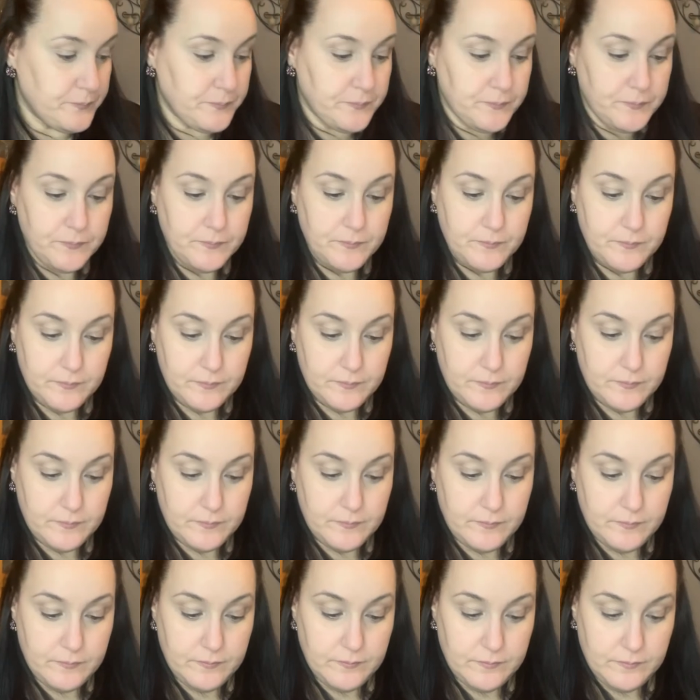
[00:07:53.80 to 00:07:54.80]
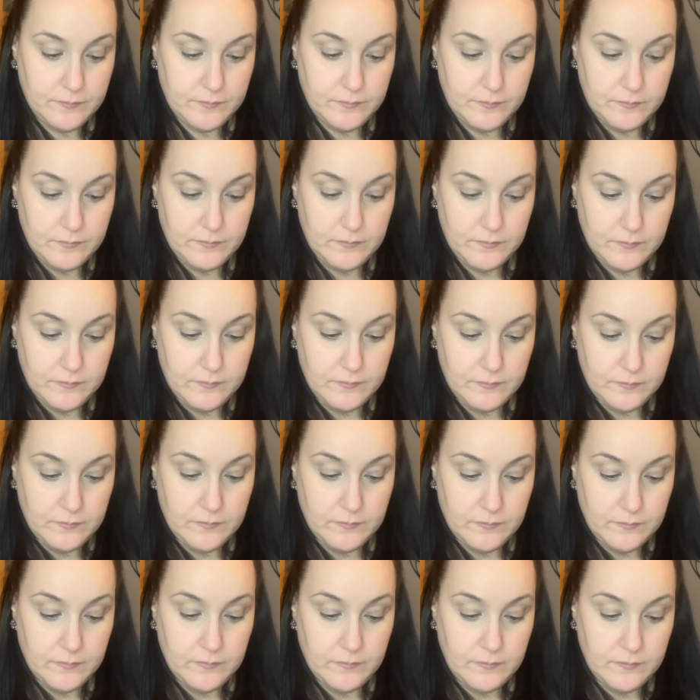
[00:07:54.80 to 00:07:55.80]

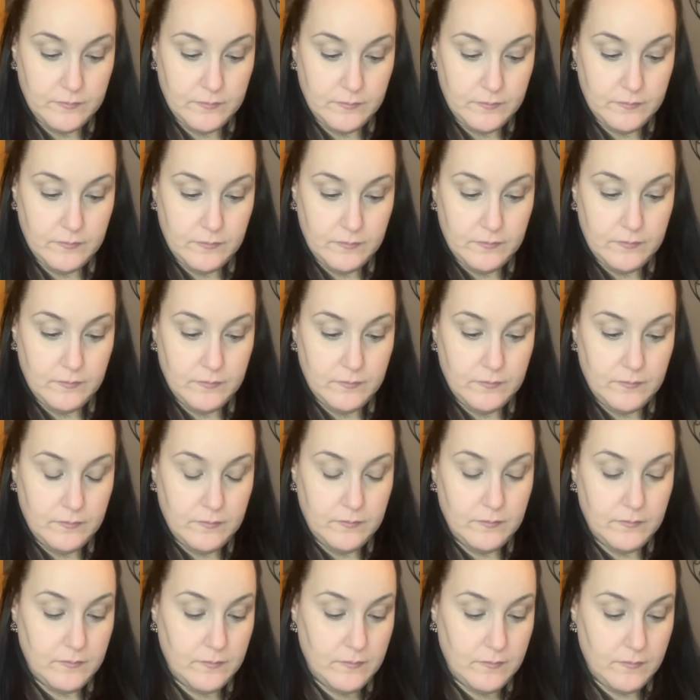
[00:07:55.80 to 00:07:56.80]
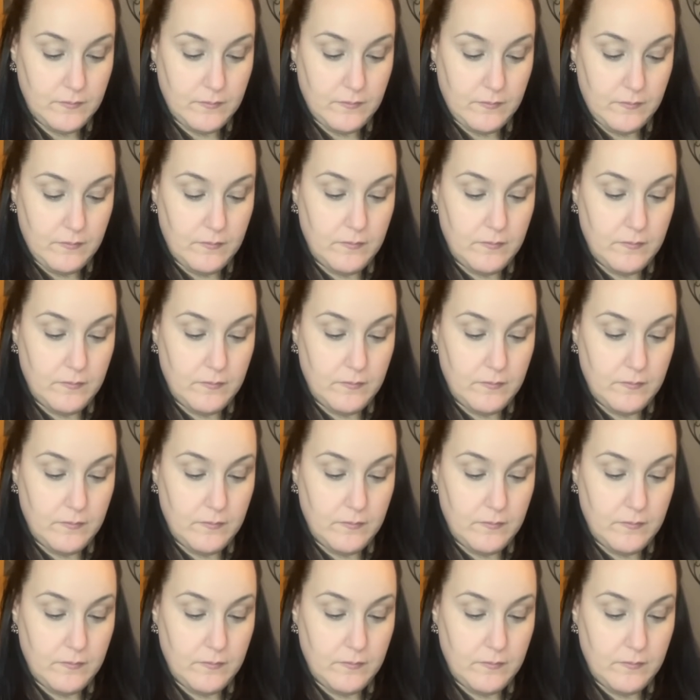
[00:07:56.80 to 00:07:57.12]
[no speech]